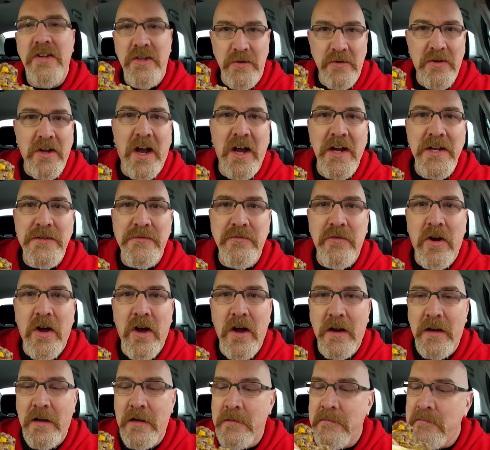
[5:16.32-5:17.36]
You guys
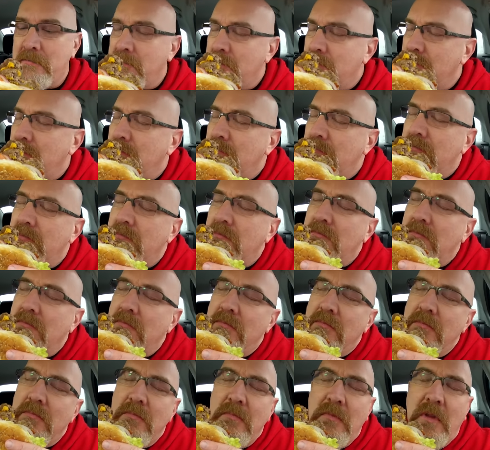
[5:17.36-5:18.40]
rock.
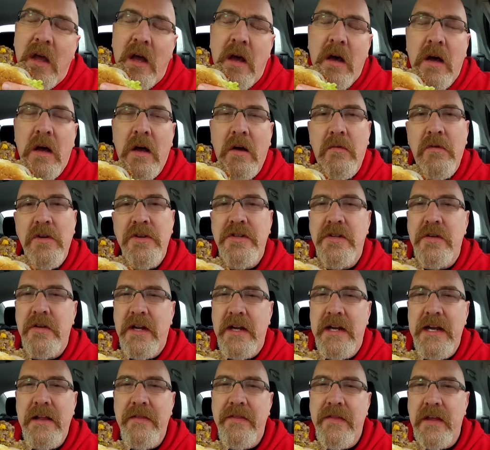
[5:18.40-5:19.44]
Oh, I wish you
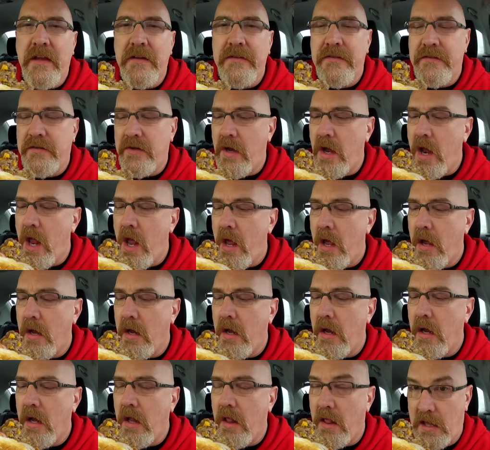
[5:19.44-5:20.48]
could eat this.
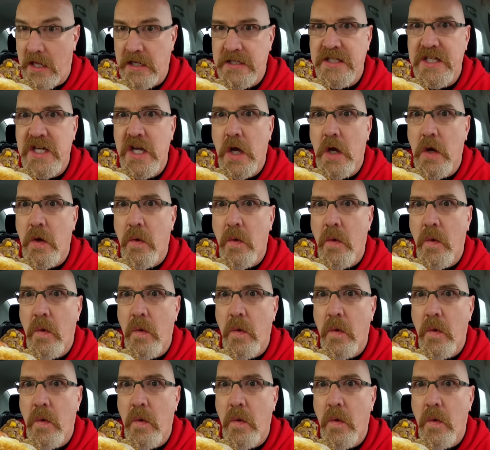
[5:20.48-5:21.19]
Let's go.